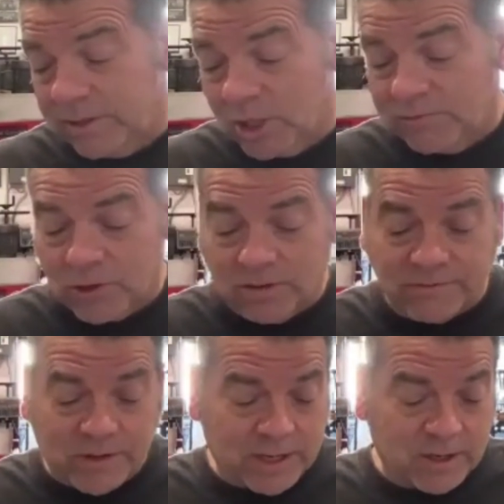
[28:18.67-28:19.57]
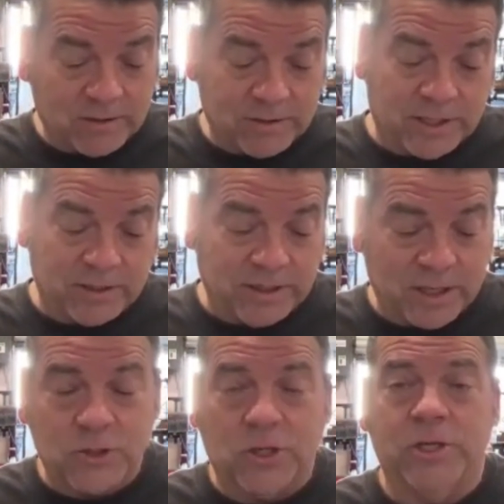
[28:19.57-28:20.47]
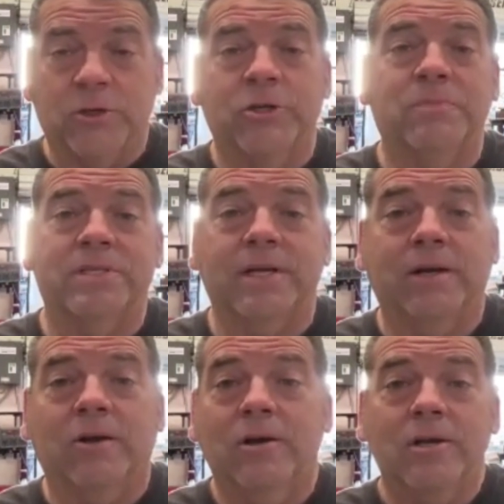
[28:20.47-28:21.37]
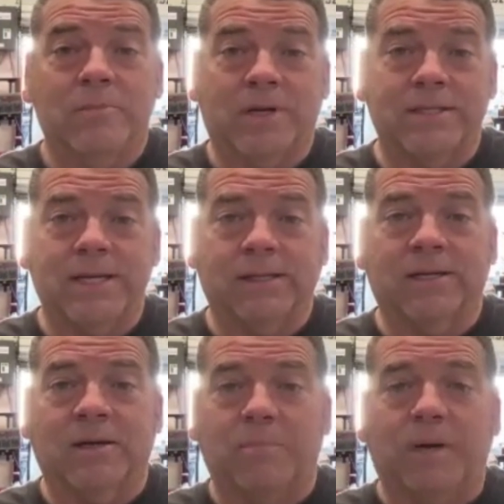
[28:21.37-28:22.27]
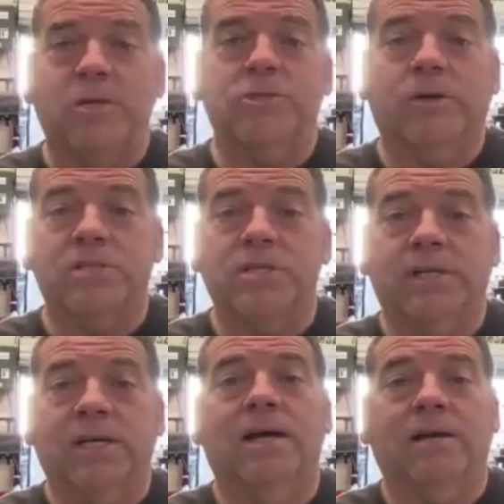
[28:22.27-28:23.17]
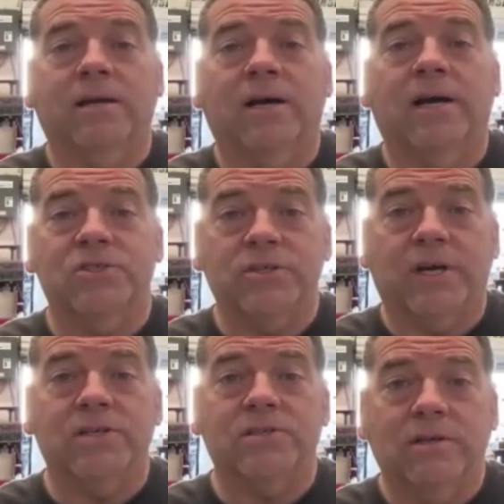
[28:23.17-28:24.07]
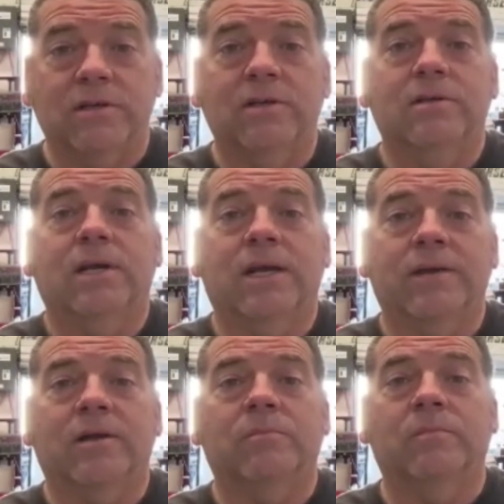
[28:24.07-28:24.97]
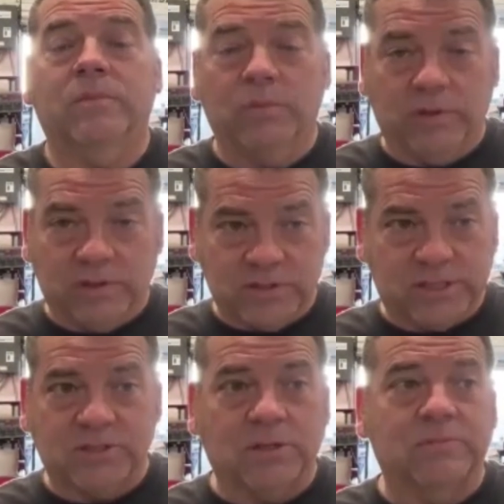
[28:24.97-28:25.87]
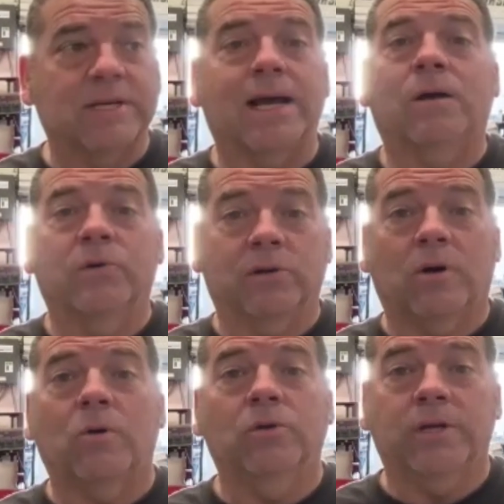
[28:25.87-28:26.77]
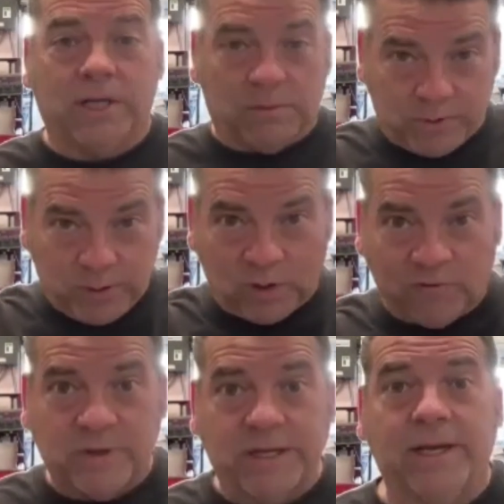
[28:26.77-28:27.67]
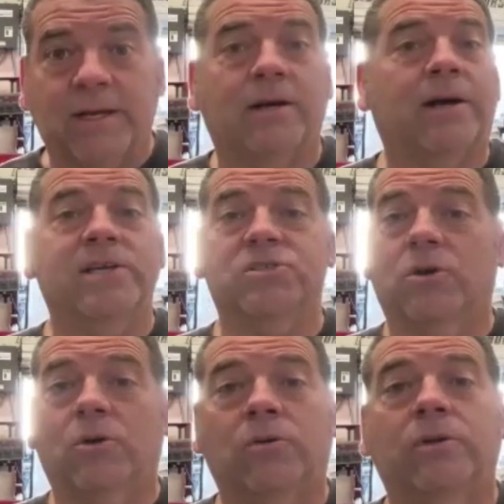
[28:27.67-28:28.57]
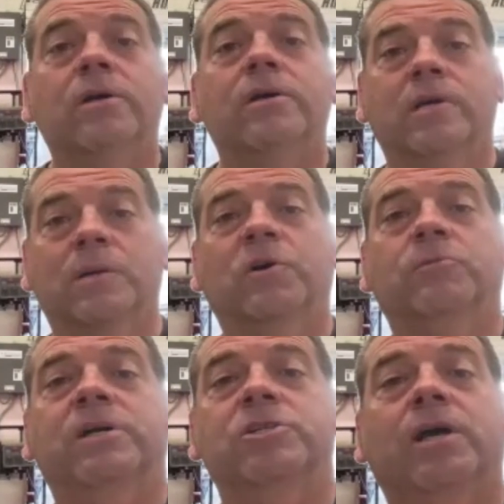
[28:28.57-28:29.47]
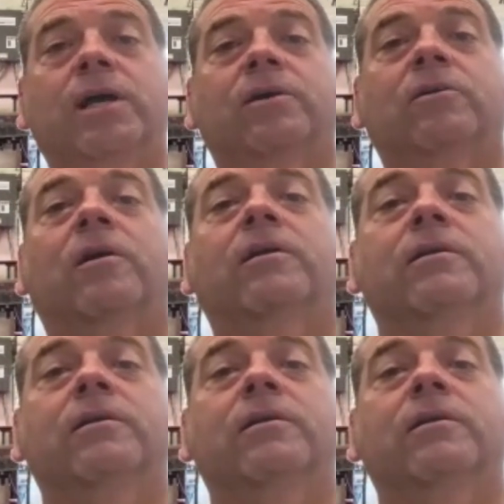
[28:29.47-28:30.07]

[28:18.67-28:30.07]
you're on fire, it could turn you into a potato. But I take like a poncho and stick it down in an ice chest, and then it's like it's a towel with a hole in it. And I'll pull it over my head, ice cold, and then put my jacket on,